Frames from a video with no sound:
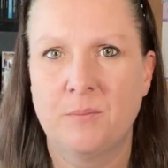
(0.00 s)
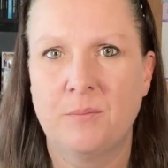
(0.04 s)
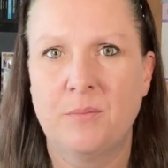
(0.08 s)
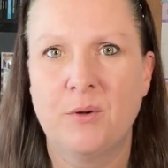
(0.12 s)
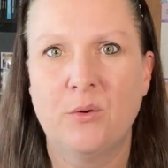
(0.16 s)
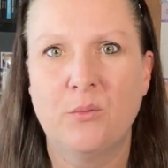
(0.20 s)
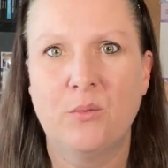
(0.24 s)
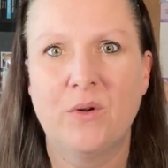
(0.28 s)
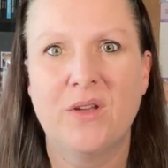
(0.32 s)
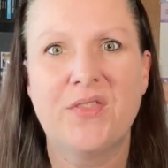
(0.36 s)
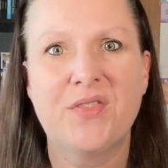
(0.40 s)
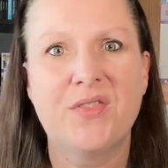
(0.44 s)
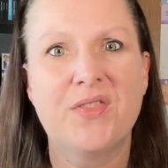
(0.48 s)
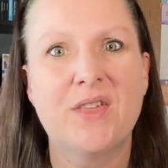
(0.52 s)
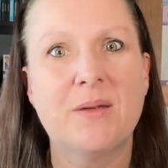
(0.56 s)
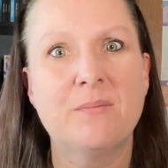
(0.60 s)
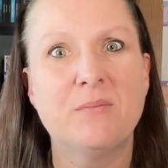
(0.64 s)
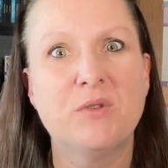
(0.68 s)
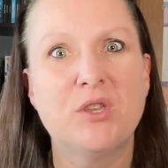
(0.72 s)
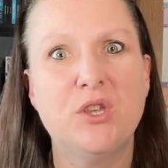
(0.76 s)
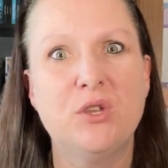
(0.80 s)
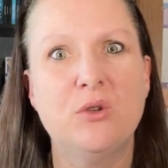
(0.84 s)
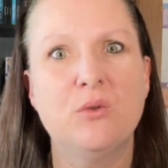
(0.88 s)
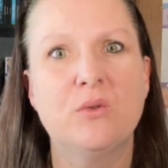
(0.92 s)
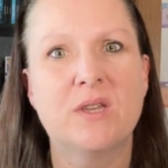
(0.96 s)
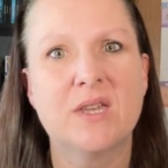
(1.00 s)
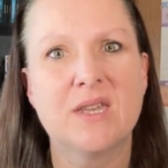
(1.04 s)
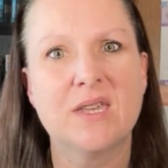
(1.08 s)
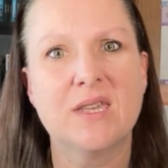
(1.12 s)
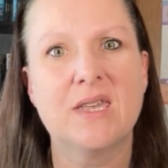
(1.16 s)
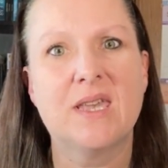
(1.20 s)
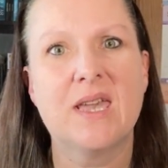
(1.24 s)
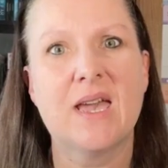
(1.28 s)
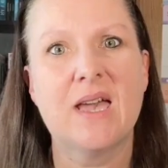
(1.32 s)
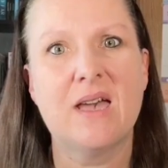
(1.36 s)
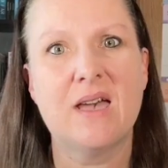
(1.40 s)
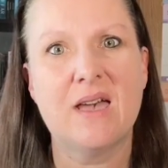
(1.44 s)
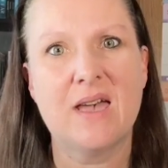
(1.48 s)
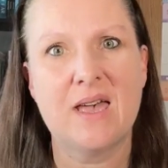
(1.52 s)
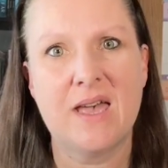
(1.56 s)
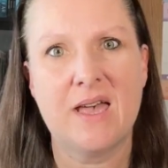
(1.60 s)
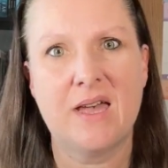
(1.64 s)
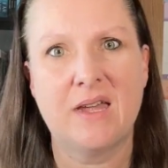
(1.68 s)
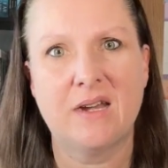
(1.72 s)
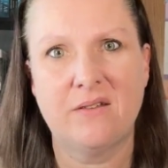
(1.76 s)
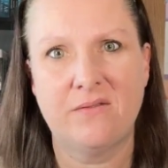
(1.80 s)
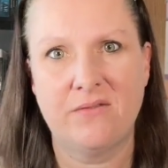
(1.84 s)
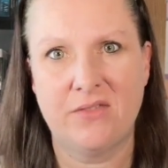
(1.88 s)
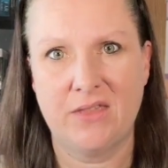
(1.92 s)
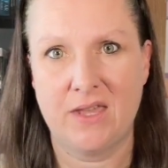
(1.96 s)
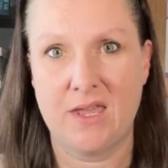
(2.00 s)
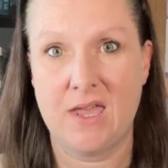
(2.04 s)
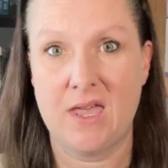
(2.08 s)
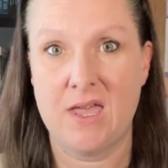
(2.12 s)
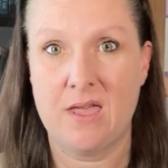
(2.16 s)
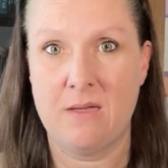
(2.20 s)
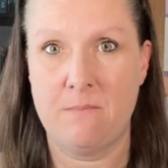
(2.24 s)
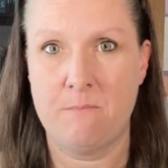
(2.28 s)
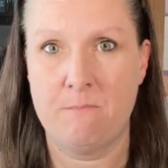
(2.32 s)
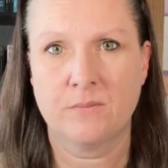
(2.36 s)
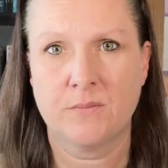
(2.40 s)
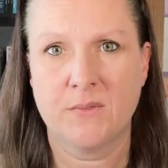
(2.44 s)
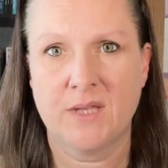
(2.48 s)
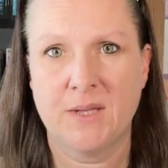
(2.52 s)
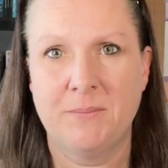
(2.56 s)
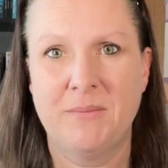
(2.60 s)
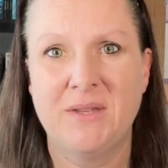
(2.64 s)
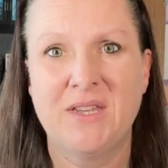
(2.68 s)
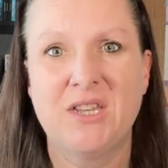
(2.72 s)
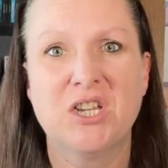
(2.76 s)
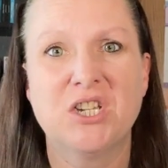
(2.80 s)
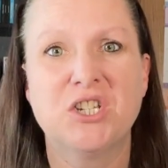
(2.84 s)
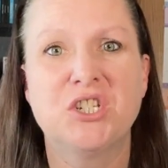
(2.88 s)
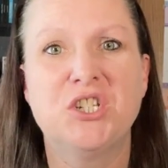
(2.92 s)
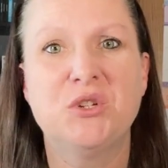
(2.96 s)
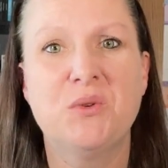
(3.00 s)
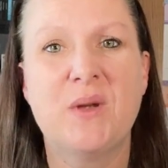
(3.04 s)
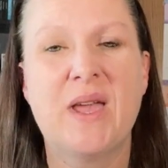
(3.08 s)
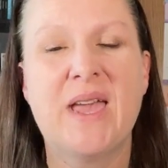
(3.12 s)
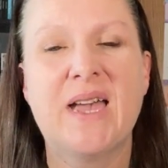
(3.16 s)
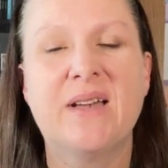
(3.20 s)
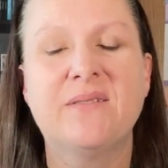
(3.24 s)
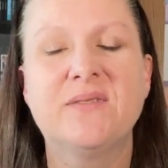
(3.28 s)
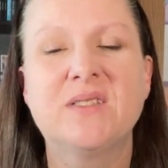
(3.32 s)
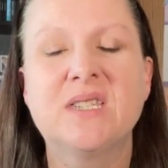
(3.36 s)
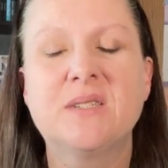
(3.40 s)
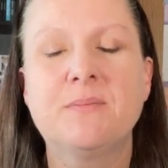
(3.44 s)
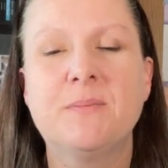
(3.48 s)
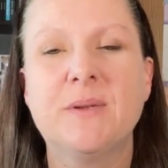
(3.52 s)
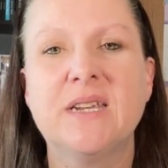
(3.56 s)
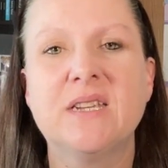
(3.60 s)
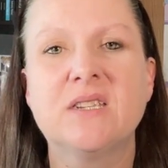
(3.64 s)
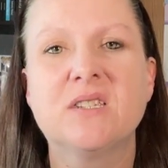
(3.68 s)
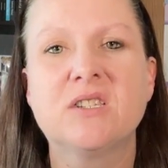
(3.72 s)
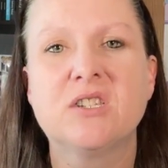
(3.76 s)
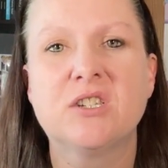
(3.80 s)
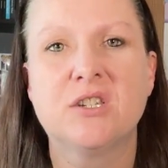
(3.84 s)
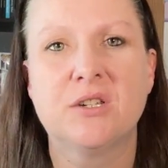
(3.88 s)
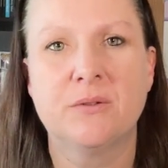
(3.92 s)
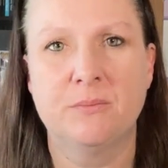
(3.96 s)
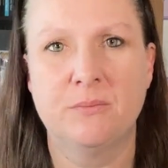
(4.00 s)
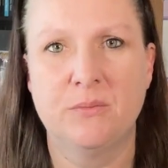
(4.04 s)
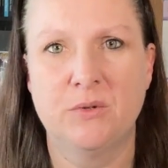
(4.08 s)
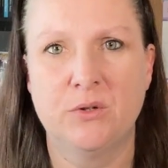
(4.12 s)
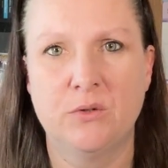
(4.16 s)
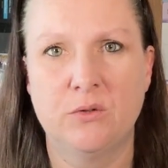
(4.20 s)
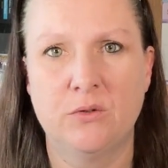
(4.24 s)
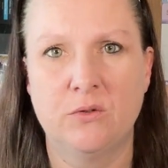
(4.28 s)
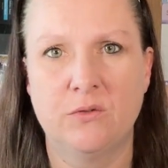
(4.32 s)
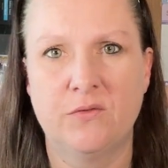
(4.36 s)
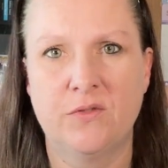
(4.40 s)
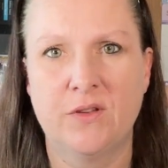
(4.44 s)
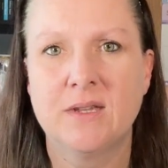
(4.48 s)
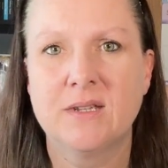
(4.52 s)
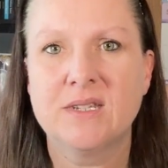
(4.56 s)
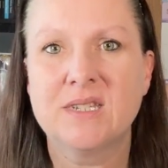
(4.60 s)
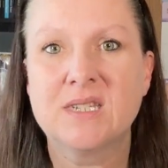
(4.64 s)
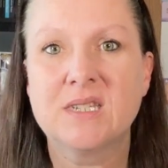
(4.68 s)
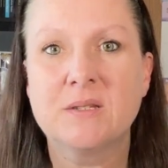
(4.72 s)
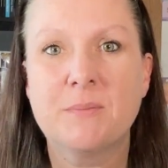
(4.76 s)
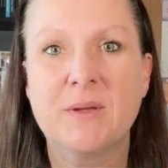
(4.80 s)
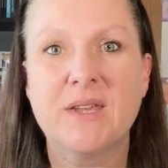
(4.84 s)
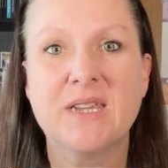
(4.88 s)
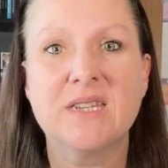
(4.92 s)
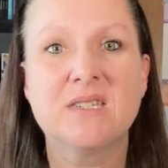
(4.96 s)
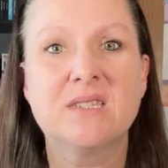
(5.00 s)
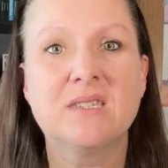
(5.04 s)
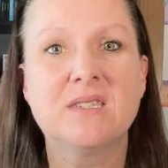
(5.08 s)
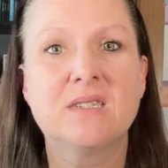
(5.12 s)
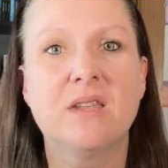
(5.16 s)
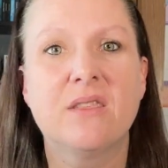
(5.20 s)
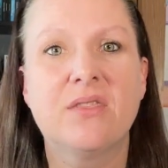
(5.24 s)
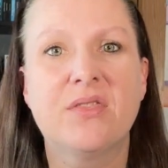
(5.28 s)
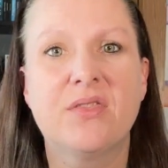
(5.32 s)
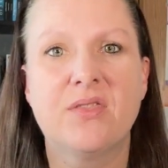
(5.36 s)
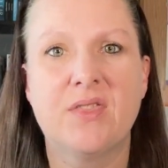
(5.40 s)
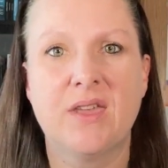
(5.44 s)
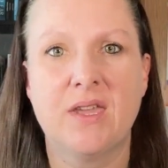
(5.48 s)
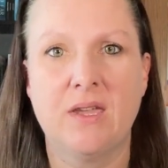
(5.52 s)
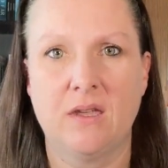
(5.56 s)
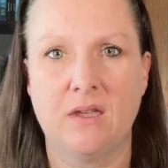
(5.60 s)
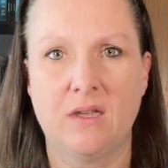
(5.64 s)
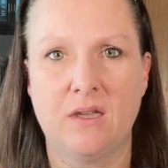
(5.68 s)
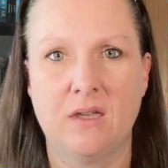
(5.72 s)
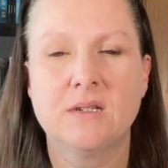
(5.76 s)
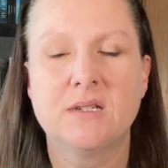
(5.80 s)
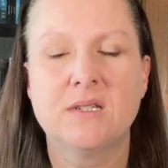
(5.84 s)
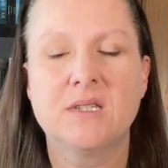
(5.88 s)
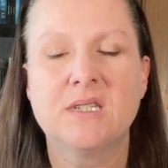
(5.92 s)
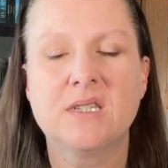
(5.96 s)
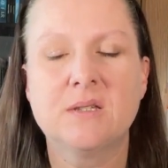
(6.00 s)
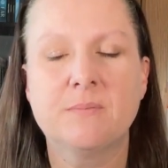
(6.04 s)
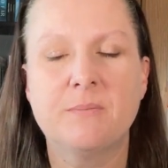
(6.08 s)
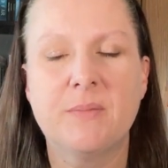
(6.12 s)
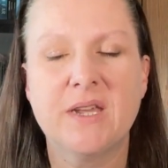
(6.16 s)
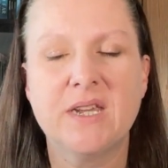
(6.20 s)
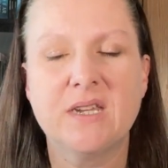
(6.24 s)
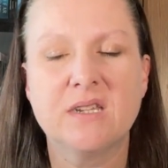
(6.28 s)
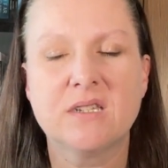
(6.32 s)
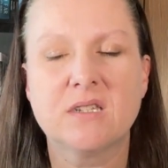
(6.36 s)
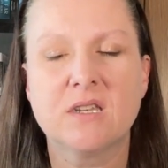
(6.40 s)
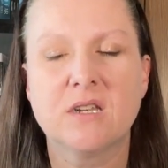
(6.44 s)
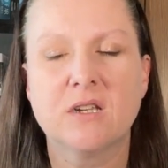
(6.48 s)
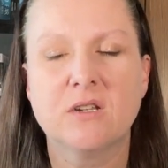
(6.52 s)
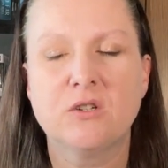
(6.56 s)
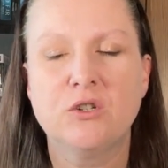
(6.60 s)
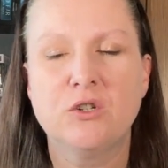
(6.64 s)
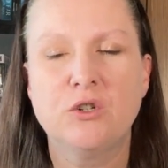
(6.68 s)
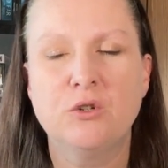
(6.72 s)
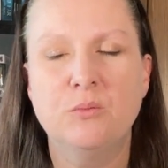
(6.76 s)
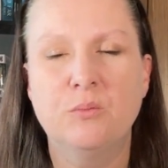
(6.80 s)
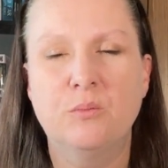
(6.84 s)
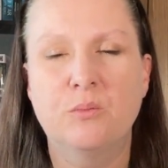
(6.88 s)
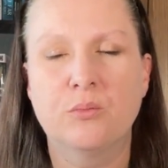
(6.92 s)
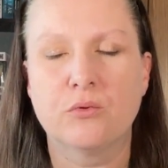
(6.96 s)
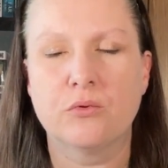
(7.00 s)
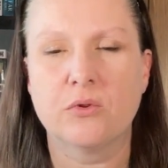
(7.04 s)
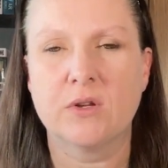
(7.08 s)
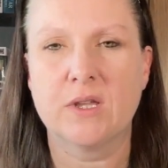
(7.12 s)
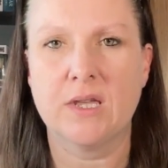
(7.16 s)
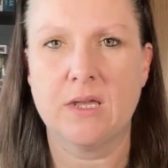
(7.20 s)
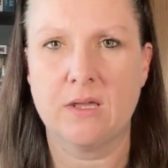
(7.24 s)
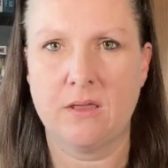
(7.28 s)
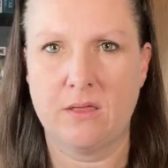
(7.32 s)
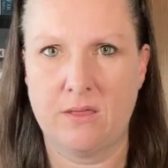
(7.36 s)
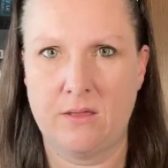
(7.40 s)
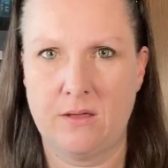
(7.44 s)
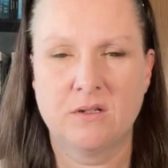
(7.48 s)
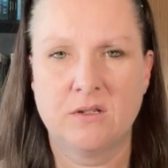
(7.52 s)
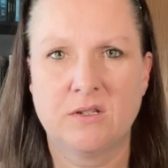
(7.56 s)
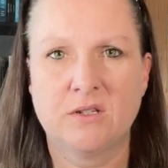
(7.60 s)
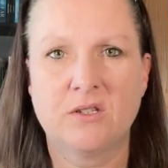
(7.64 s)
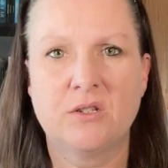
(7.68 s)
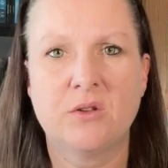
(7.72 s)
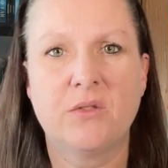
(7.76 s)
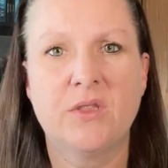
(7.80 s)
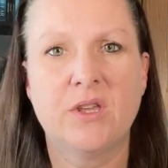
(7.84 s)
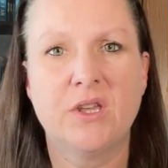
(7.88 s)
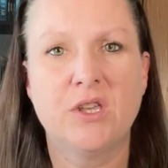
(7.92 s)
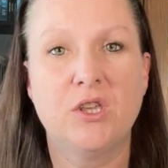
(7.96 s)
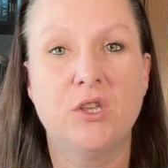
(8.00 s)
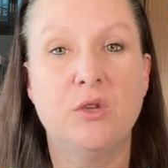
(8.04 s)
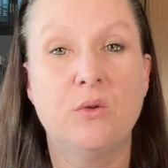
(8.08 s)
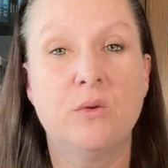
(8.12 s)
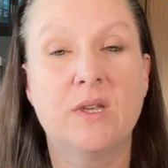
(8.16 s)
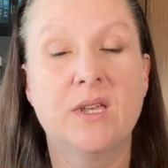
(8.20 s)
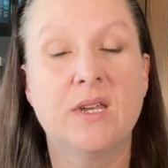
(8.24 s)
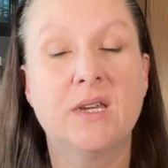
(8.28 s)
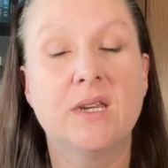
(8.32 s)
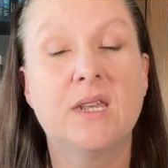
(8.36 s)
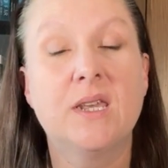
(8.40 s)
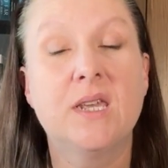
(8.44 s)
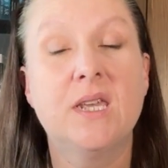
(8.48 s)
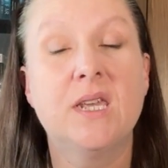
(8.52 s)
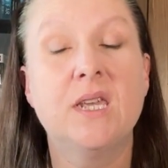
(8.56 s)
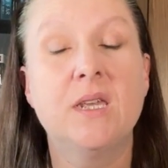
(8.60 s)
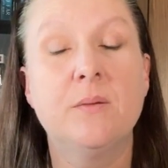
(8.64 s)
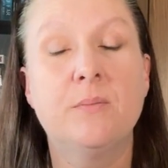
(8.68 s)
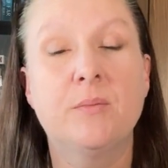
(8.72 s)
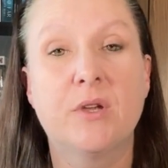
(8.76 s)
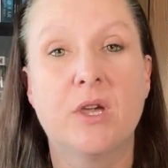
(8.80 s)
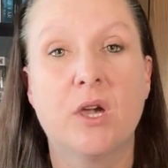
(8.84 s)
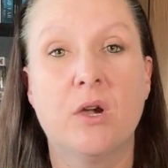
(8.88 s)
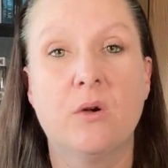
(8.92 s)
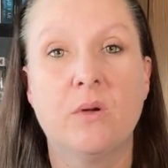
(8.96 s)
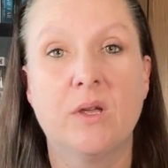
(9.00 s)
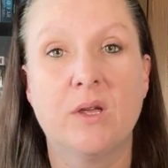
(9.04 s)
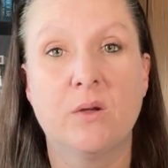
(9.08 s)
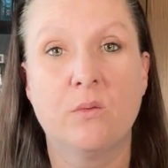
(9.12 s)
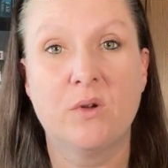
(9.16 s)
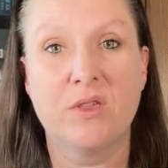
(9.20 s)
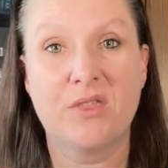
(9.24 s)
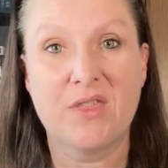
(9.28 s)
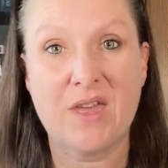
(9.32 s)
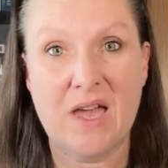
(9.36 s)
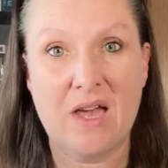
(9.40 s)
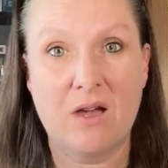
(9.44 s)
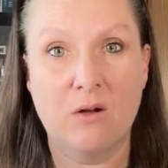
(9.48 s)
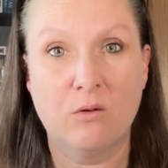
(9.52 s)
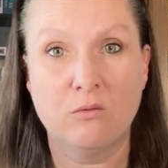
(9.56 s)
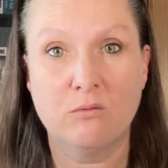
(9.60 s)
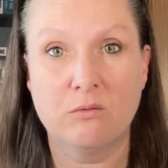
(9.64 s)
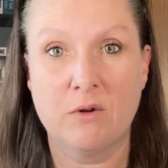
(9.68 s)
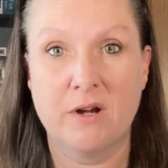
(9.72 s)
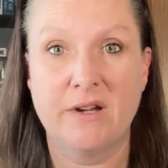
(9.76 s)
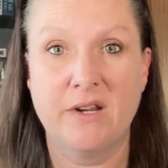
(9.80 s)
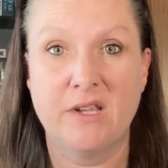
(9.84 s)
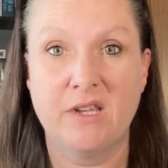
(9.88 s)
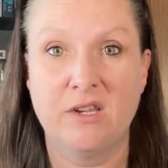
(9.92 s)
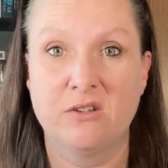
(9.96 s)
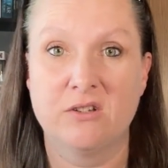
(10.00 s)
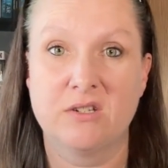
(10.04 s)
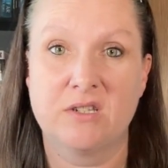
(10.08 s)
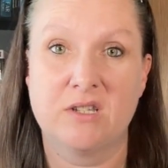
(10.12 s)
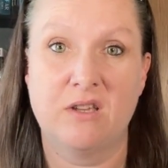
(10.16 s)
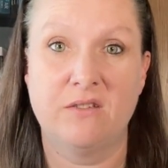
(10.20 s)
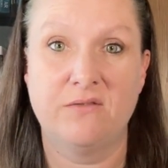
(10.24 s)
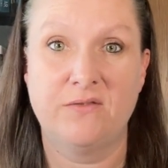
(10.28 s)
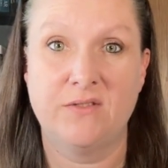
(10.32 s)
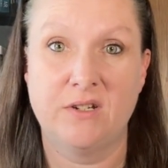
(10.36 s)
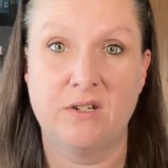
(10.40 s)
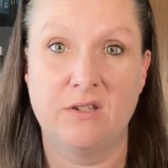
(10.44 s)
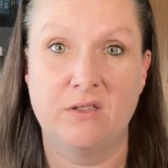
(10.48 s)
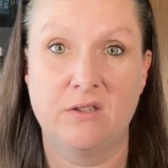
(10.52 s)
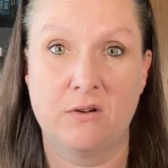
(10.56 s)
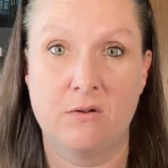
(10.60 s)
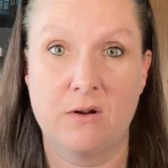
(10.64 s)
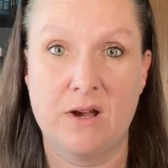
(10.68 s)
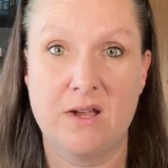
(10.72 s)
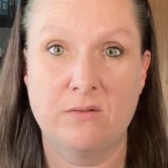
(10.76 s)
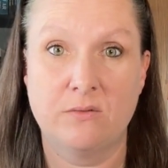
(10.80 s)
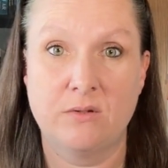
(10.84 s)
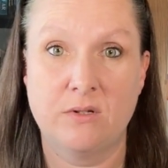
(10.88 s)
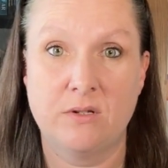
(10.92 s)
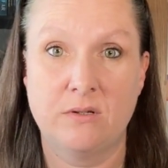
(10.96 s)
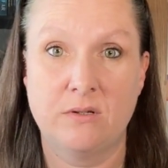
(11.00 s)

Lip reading: But with them, you can get ahead of the game, because you have space to move, space to think, space to breathe, so that you can keep going without running yourself into the ground.